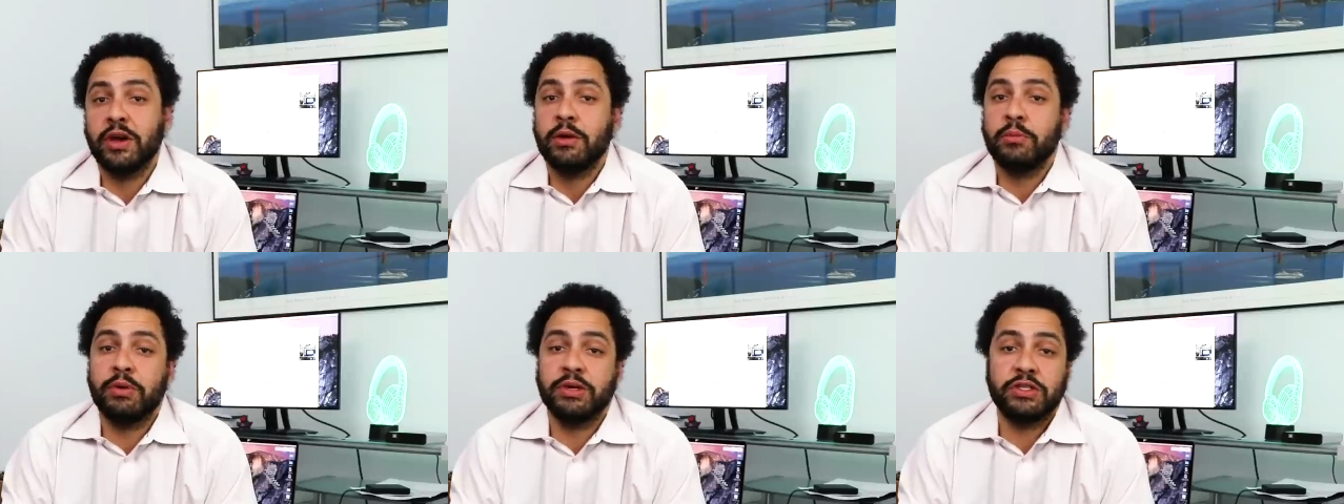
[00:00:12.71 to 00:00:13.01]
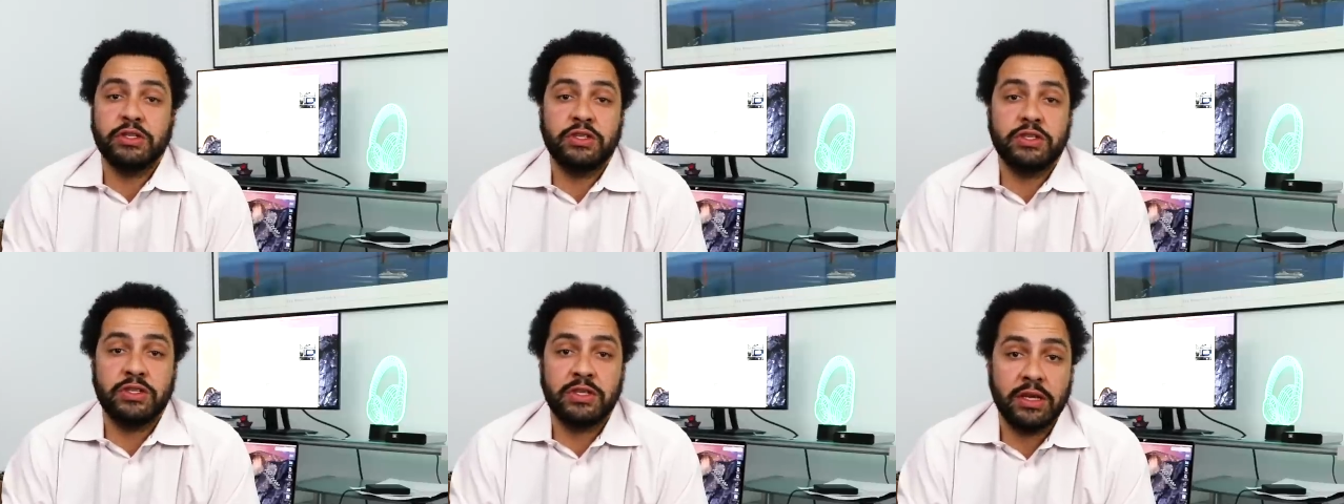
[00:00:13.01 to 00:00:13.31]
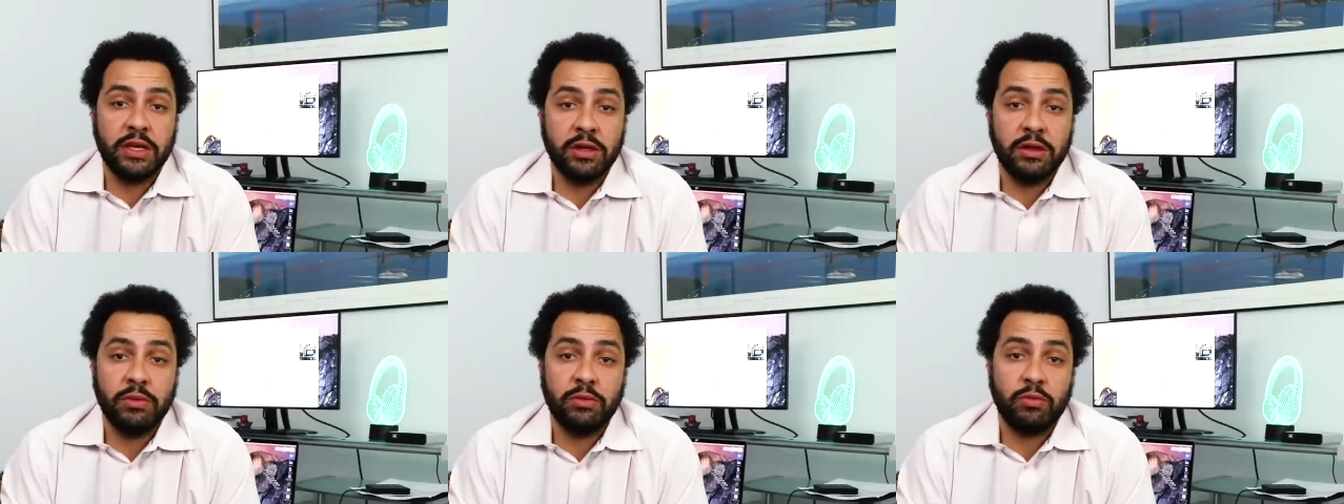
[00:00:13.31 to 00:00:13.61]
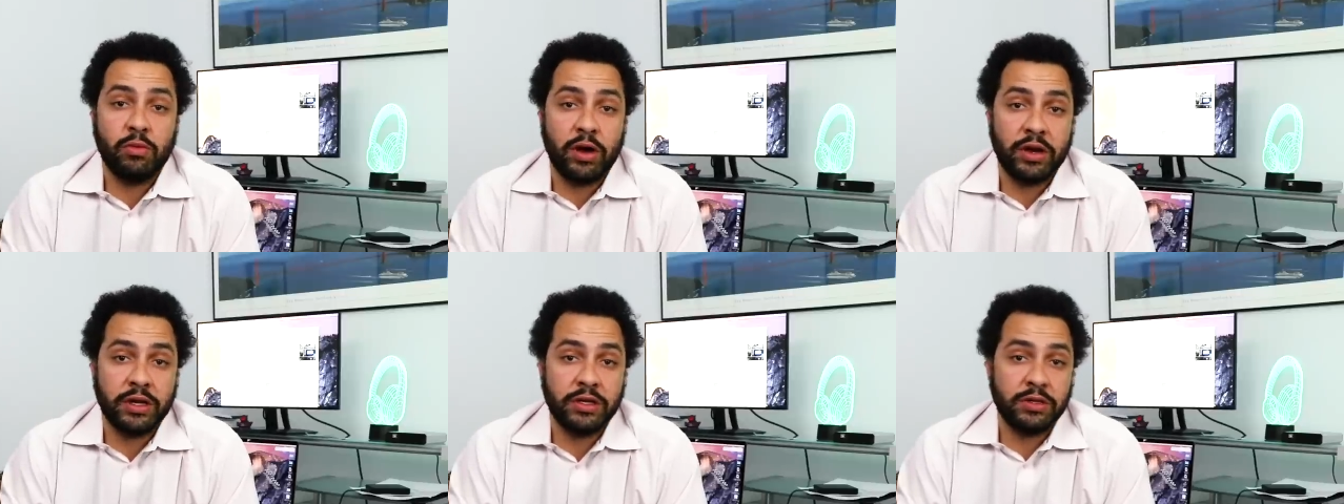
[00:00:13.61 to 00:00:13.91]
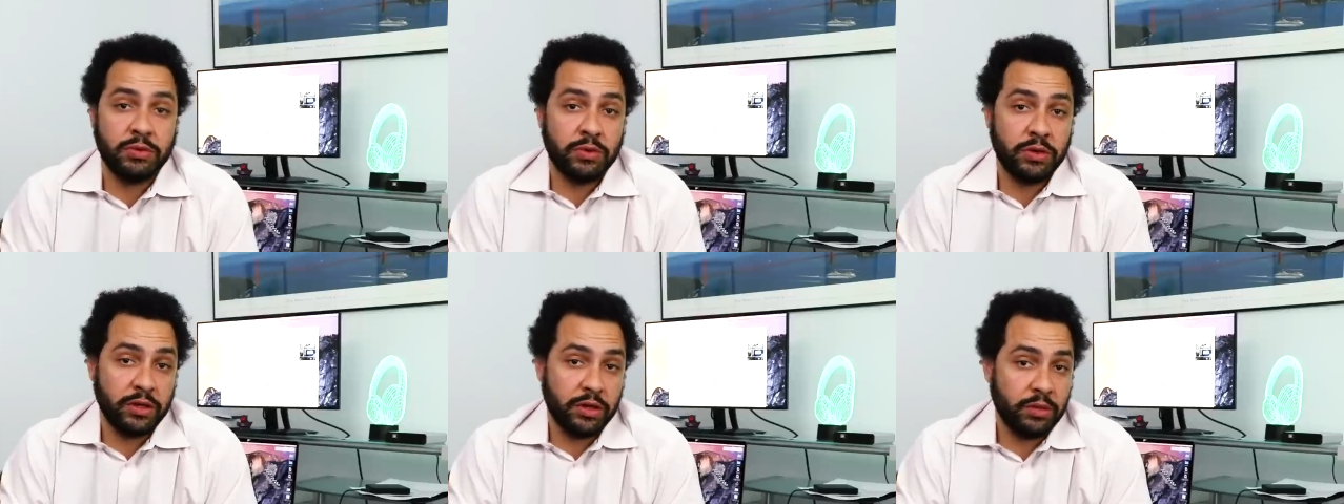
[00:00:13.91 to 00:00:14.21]
but you still want to
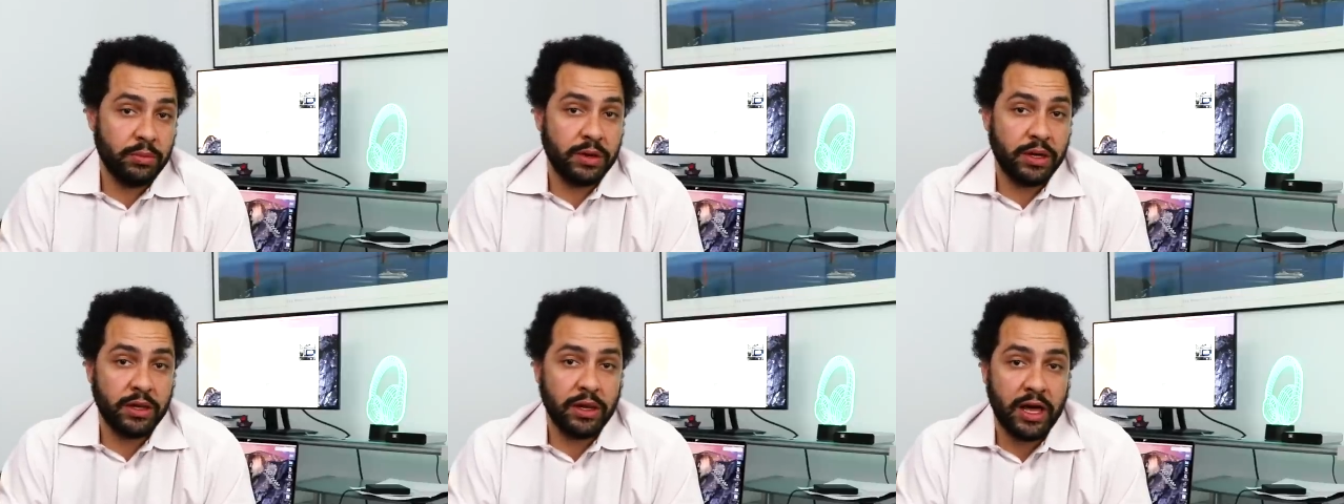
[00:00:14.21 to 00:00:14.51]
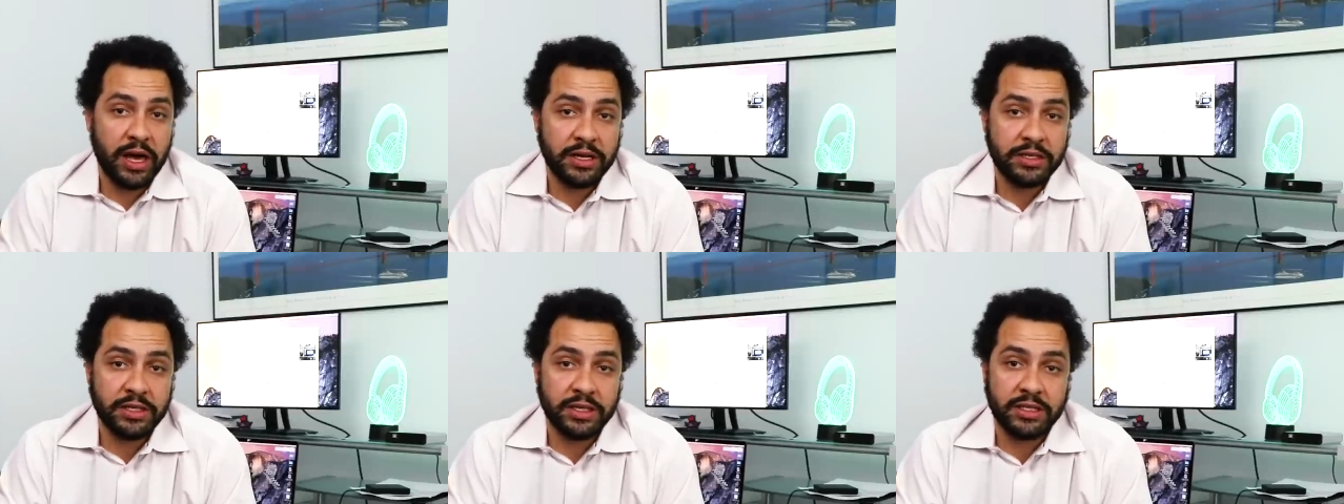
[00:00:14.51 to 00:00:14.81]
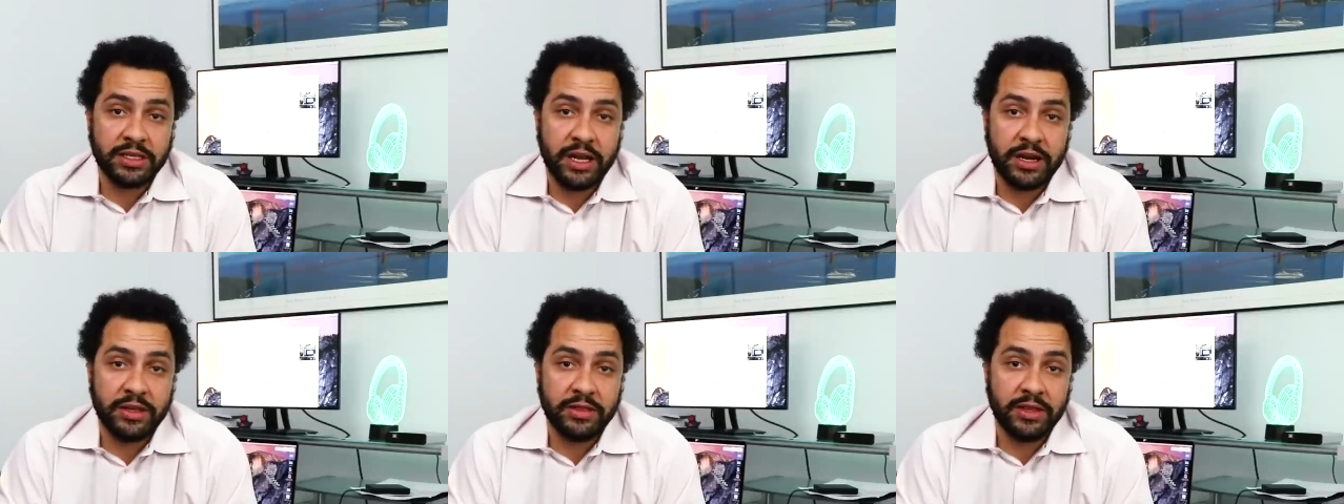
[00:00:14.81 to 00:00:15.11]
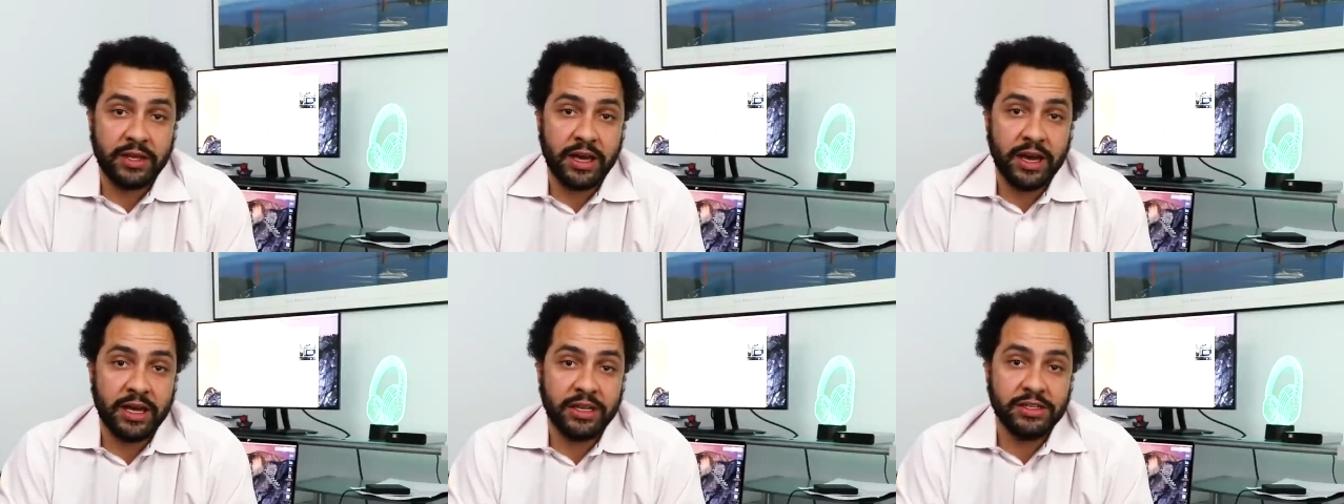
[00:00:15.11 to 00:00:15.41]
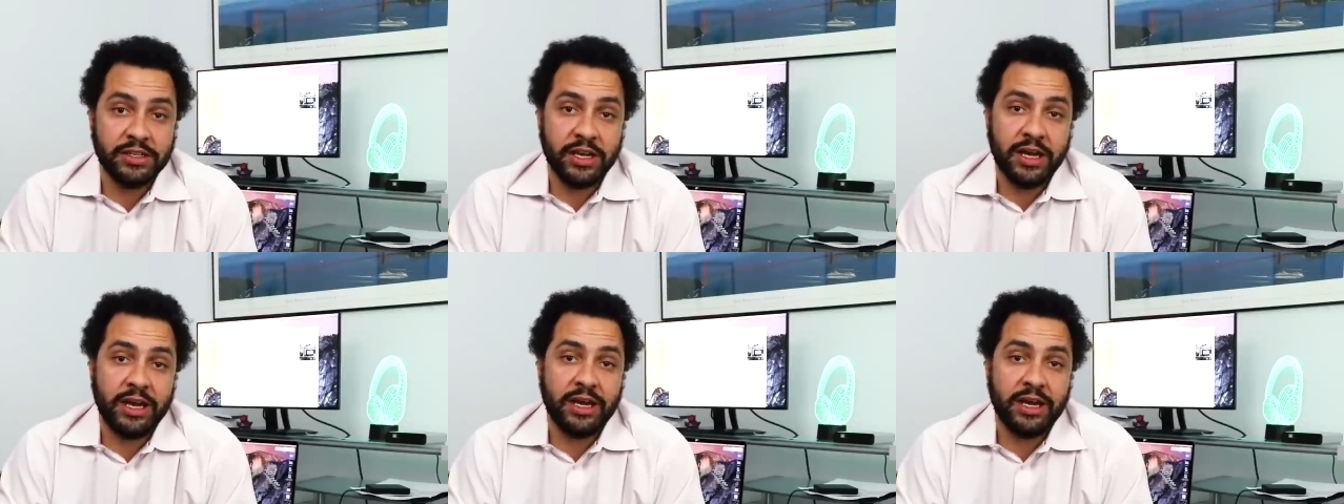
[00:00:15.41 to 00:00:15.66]
do a little bit of logic down at the edge